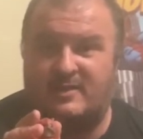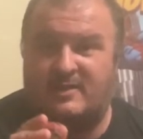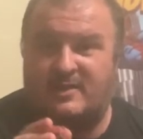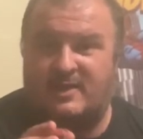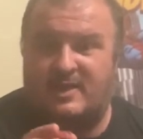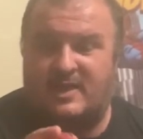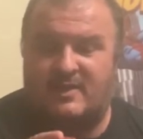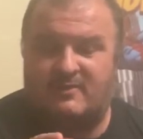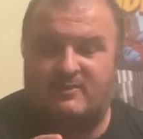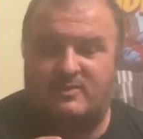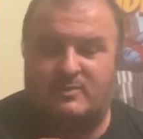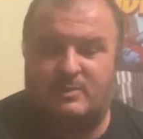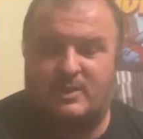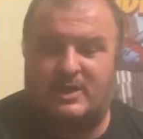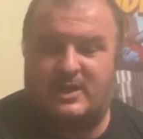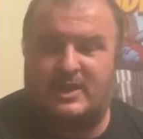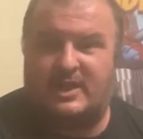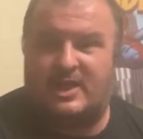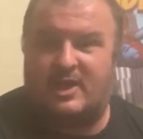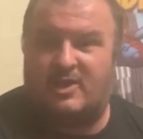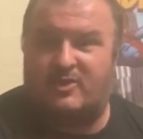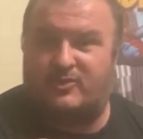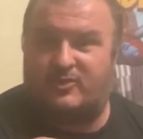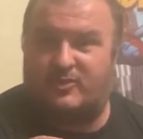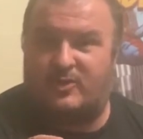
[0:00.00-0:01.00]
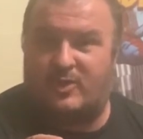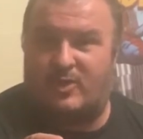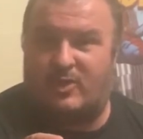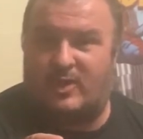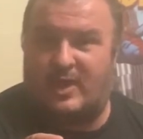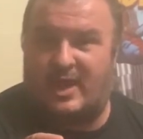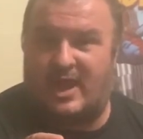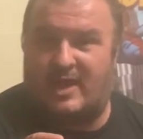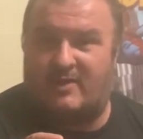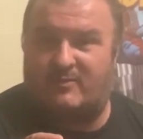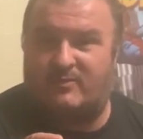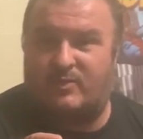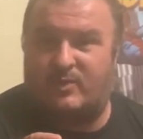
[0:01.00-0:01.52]
Everybody else don't
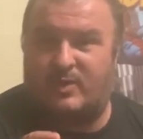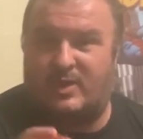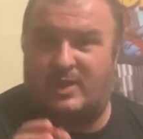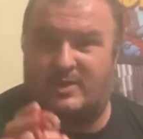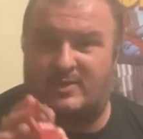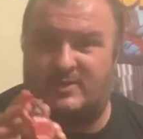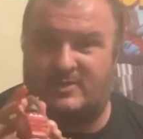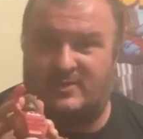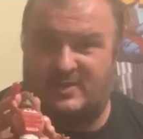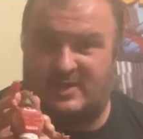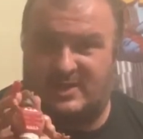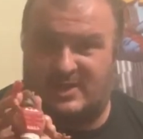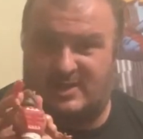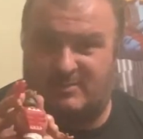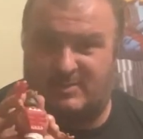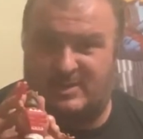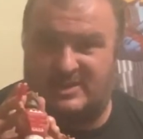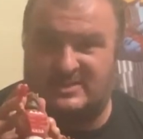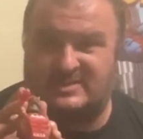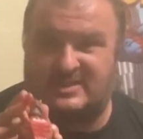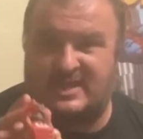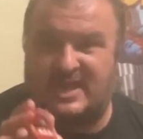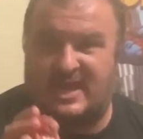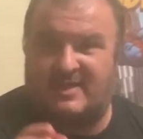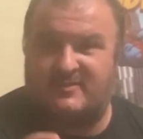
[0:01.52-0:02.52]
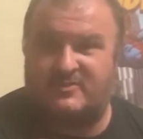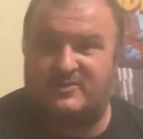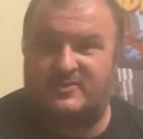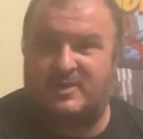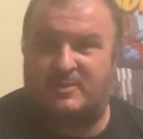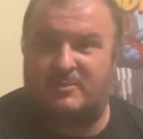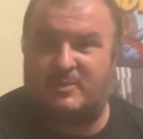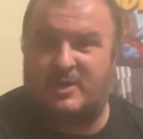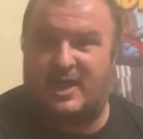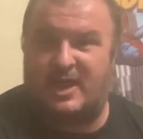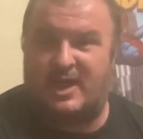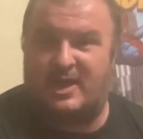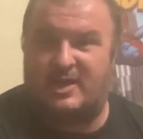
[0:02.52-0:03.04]
have one. He must have
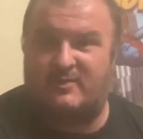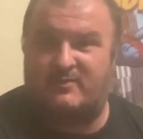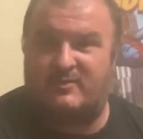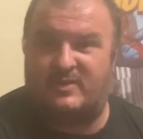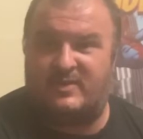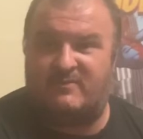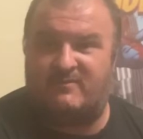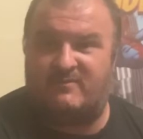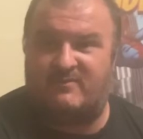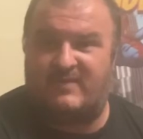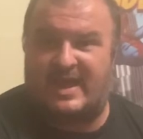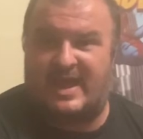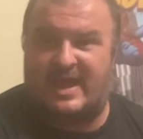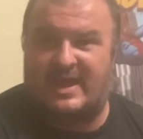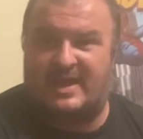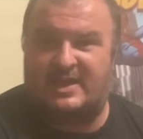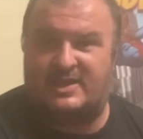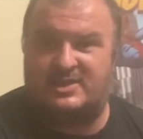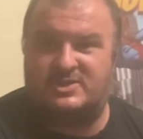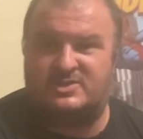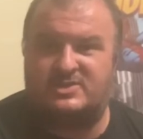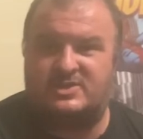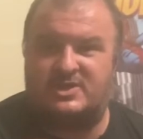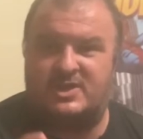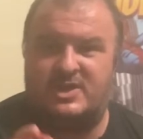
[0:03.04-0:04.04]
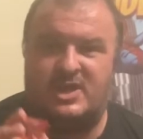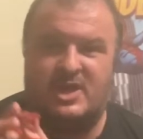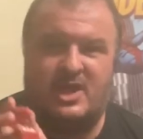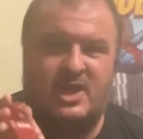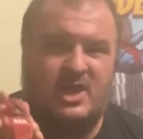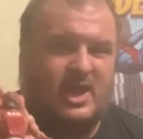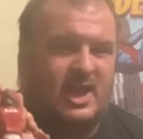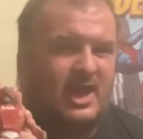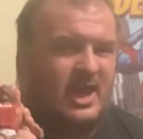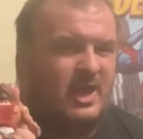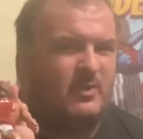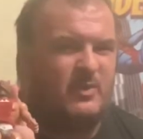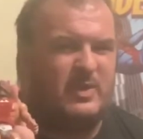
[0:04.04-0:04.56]
some kind of advantage.
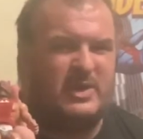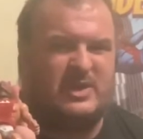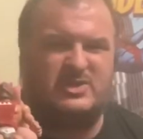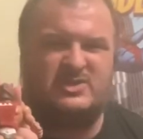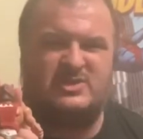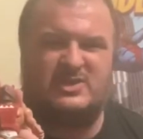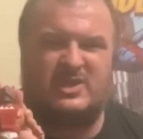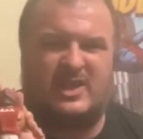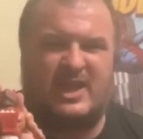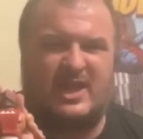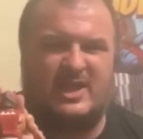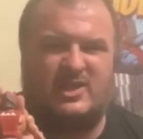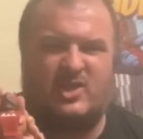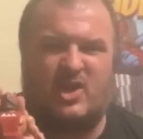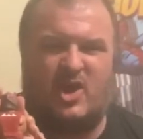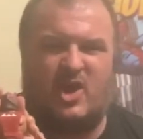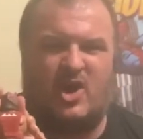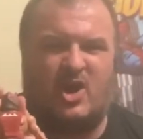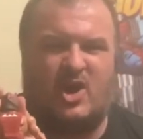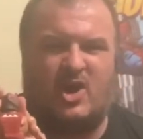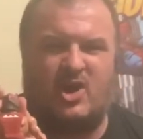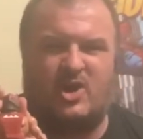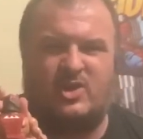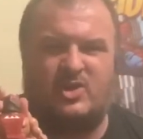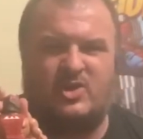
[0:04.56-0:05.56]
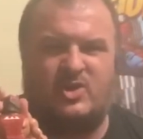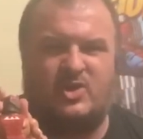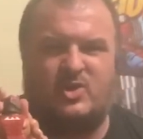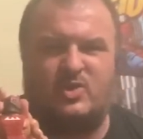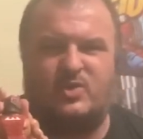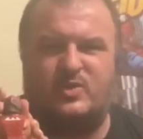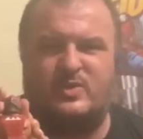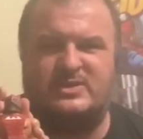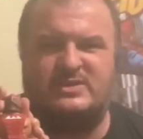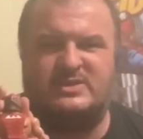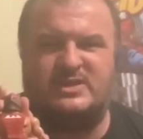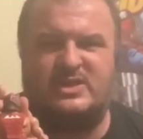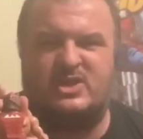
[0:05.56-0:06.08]
And we used to like to
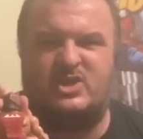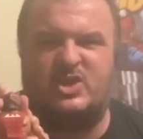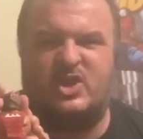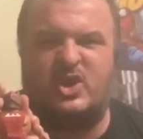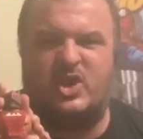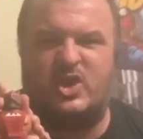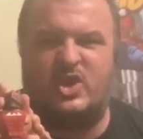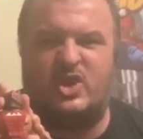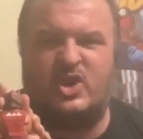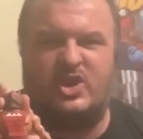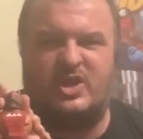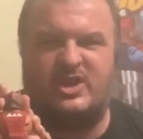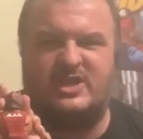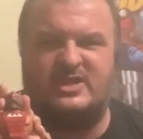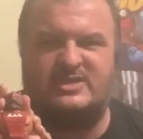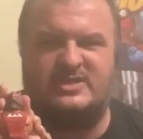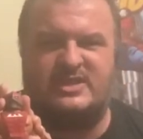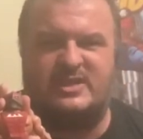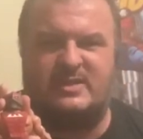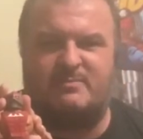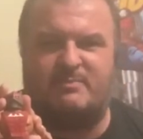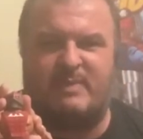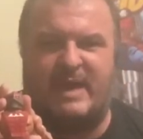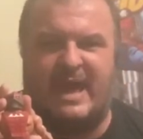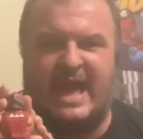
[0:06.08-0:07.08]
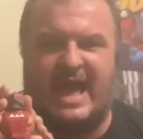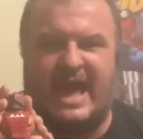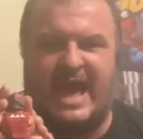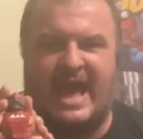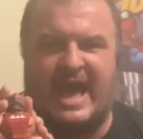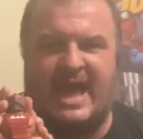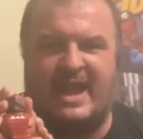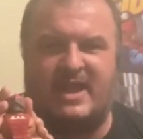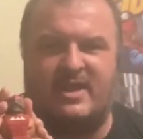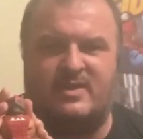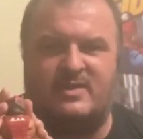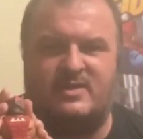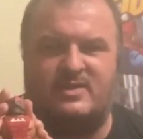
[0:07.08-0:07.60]
argue, is he good, is he
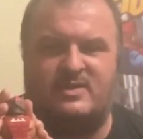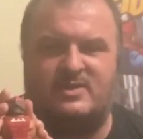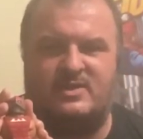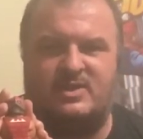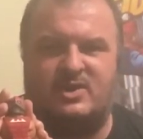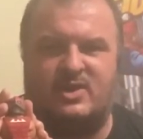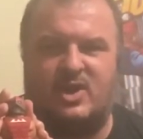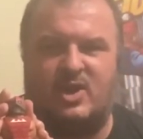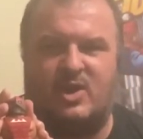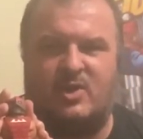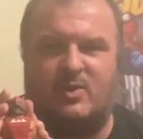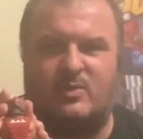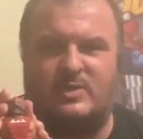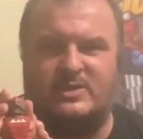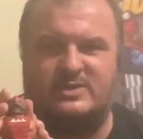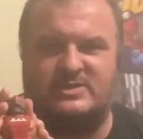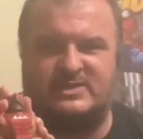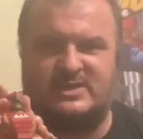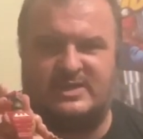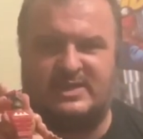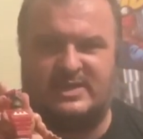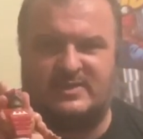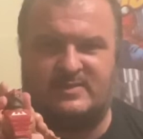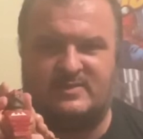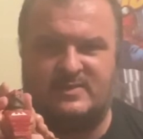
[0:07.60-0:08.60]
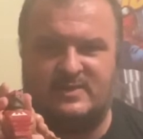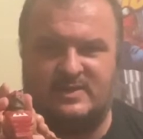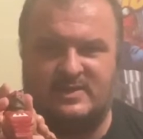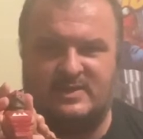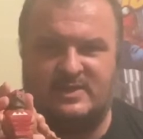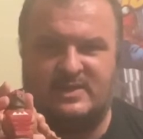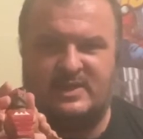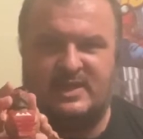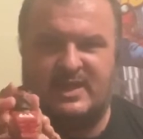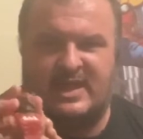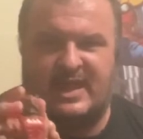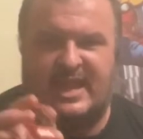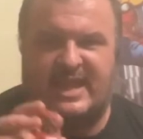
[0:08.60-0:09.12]
bad? You know, was he
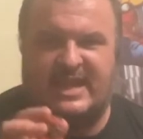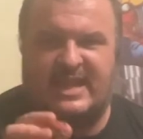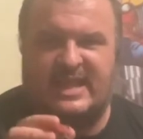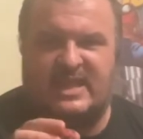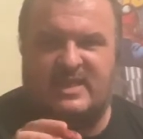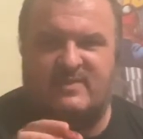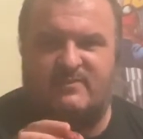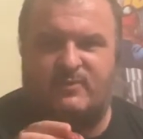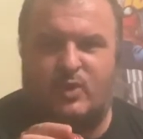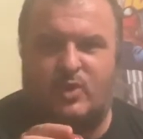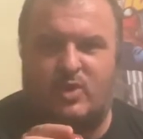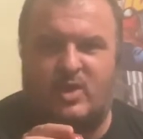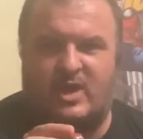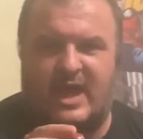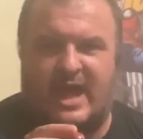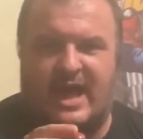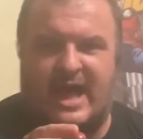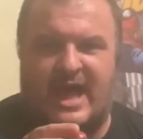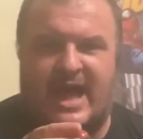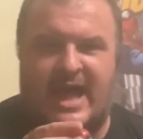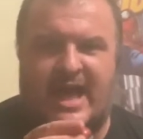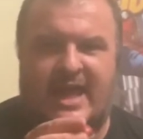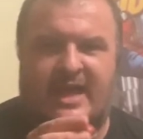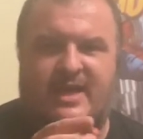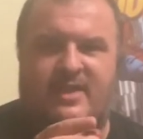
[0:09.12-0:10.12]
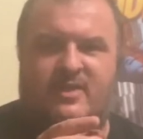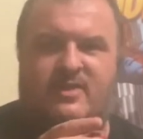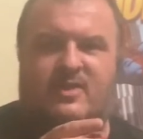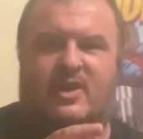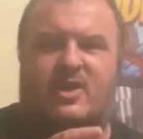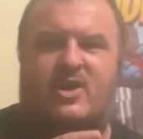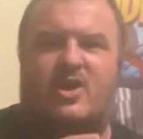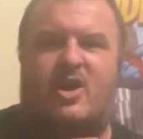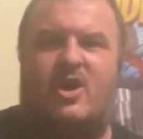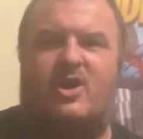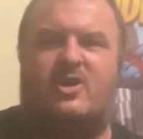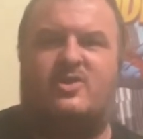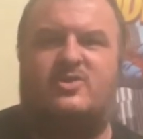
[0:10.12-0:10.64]
an evil guy? In the
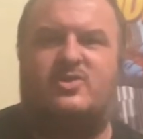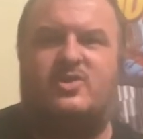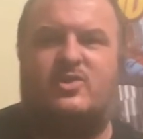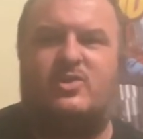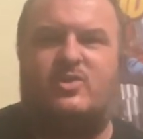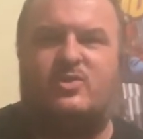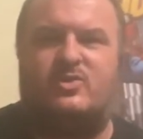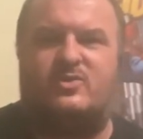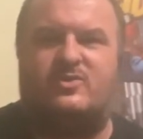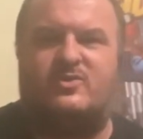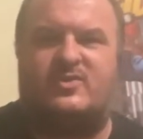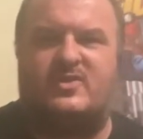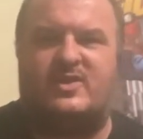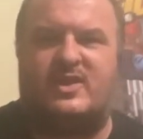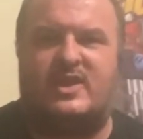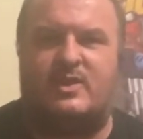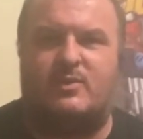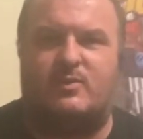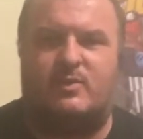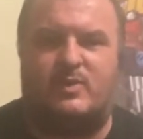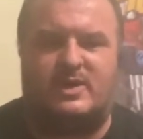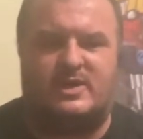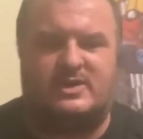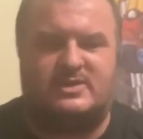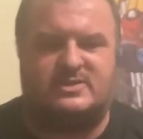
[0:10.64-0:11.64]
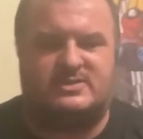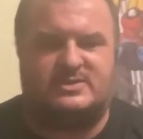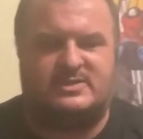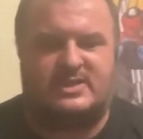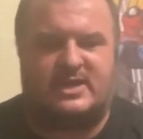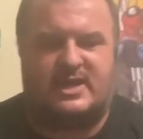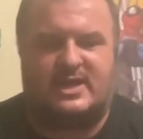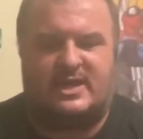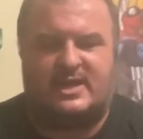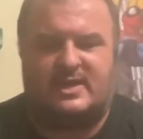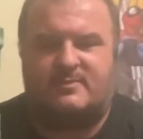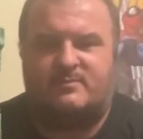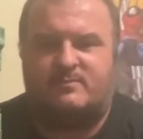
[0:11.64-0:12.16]
cartoons, he was
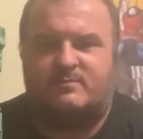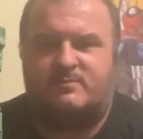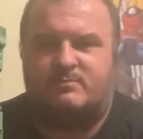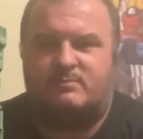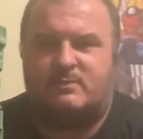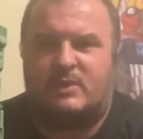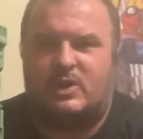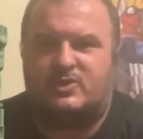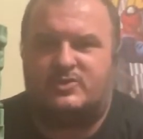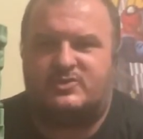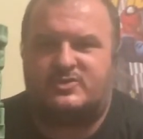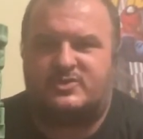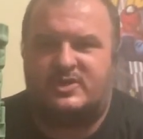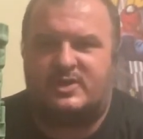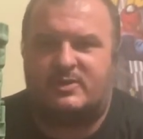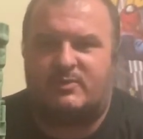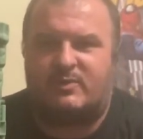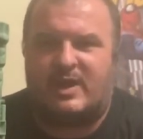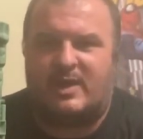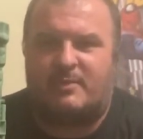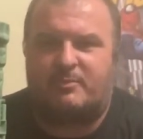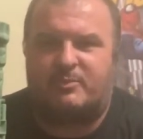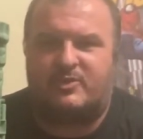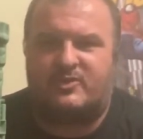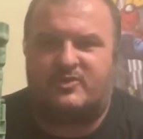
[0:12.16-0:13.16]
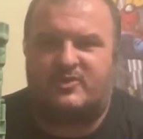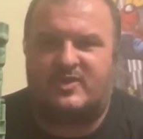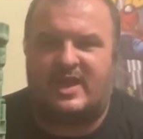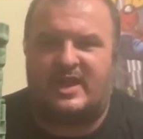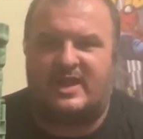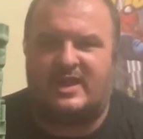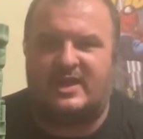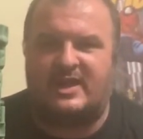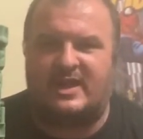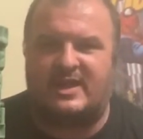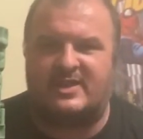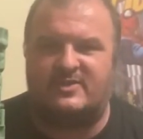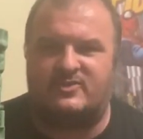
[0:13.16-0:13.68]
mostly
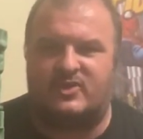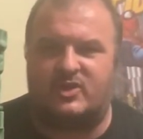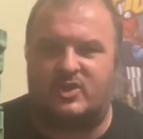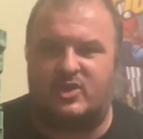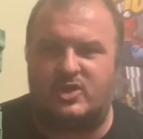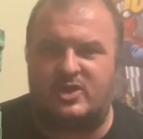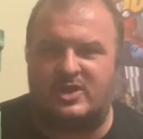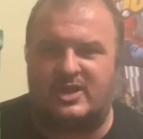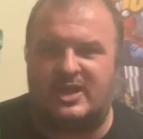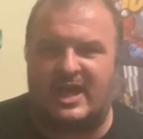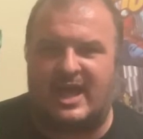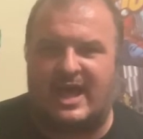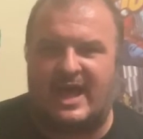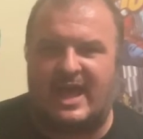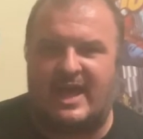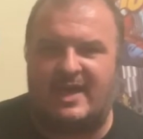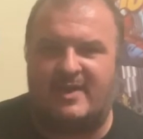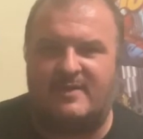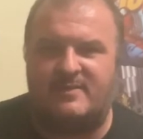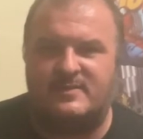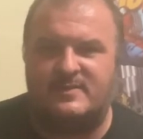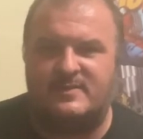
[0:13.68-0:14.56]
represented as a good guy.